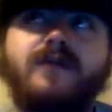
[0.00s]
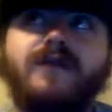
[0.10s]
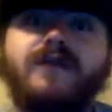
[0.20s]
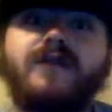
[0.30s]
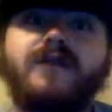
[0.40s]

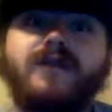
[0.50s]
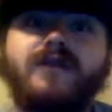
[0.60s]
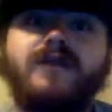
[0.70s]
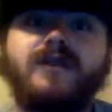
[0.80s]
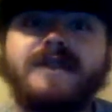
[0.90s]
for the
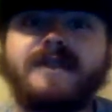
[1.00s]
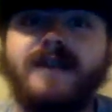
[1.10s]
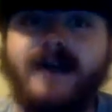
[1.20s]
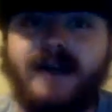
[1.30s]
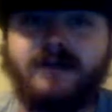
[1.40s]
longest
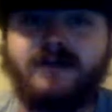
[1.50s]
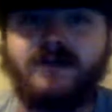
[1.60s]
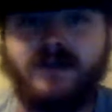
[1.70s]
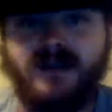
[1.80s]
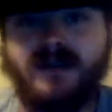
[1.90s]
time, it
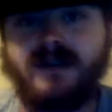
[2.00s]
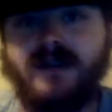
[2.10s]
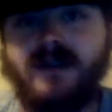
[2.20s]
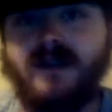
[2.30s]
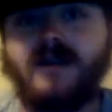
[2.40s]
was just
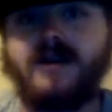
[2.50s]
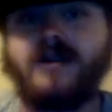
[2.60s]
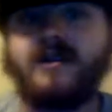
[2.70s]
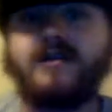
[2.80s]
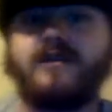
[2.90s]

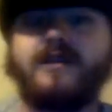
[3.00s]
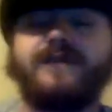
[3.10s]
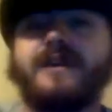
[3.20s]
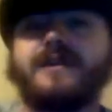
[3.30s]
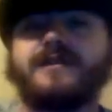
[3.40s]
an
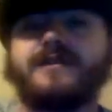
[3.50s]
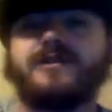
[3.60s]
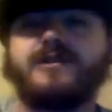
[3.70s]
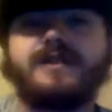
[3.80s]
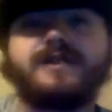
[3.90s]
offhanded
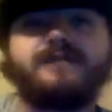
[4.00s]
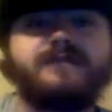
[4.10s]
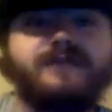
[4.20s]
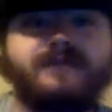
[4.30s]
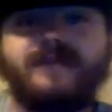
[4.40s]
dream.
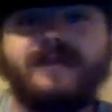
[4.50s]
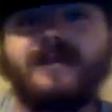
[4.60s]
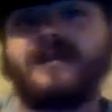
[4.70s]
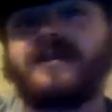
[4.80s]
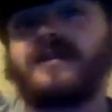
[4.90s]

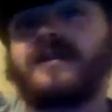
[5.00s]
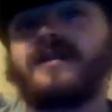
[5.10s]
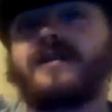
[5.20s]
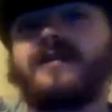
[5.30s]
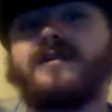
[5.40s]
Like,
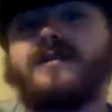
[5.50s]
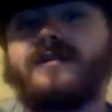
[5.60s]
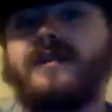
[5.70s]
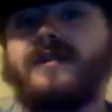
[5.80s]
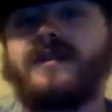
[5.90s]

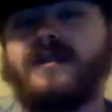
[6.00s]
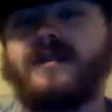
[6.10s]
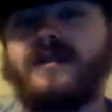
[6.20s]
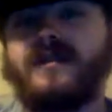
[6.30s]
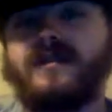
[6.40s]
that thing
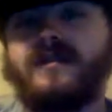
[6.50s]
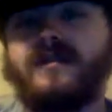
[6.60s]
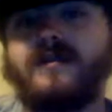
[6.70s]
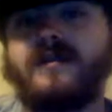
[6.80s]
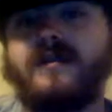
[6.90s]
that,
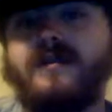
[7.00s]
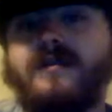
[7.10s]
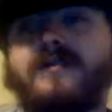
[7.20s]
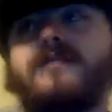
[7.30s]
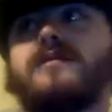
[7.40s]

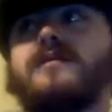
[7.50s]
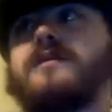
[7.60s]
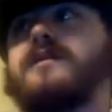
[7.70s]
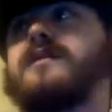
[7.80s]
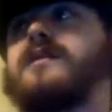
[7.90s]

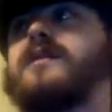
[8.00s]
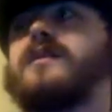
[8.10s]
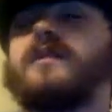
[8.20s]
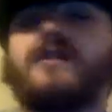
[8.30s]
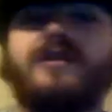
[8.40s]
like,
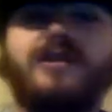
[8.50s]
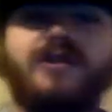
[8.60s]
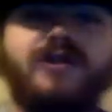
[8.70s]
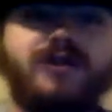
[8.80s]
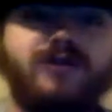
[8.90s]

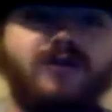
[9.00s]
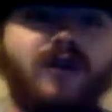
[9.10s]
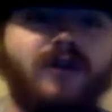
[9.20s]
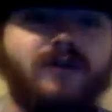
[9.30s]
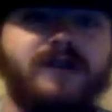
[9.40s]
you
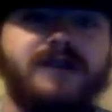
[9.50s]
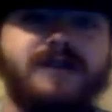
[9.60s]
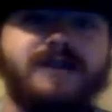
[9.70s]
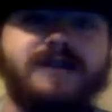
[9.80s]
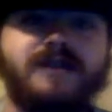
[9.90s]

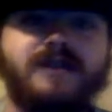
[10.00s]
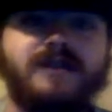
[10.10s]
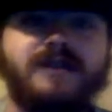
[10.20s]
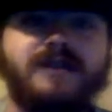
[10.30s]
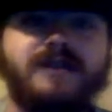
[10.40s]
always
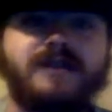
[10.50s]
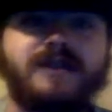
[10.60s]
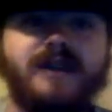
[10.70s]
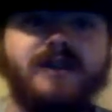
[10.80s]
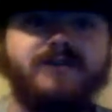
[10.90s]

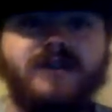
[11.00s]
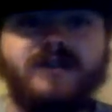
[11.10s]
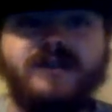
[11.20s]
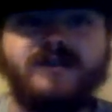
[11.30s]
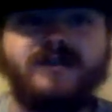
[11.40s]
say you
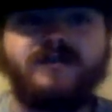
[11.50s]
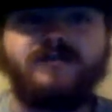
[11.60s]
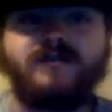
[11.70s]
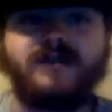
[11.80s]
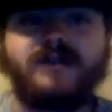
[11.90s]
wanted to do,
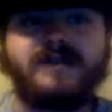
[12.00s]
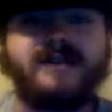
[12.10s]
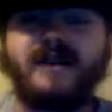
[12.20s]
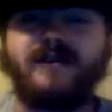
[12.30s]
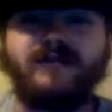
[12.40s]
but it's
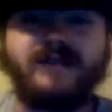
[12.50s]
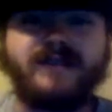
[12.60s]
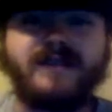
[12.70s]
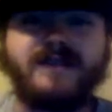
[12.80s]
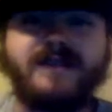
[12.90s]
not
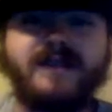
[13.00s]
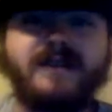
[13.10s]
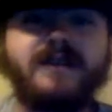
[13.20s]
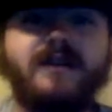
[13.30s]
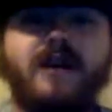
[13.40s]
realistic.
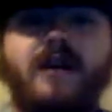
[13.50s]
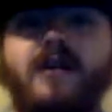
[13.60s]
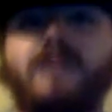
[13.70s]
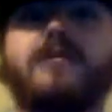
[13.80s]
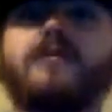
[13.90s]
Like, oh,
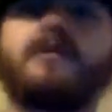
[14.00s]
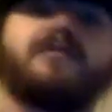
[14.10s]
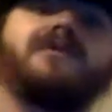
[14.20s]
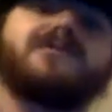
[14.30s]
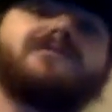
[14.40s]
I'm gonna be
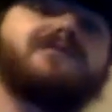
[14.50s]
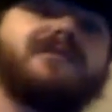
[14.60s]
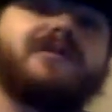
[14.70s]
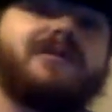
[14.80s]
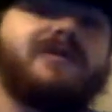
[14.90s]
president one
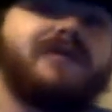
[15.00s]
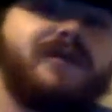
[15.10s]
day.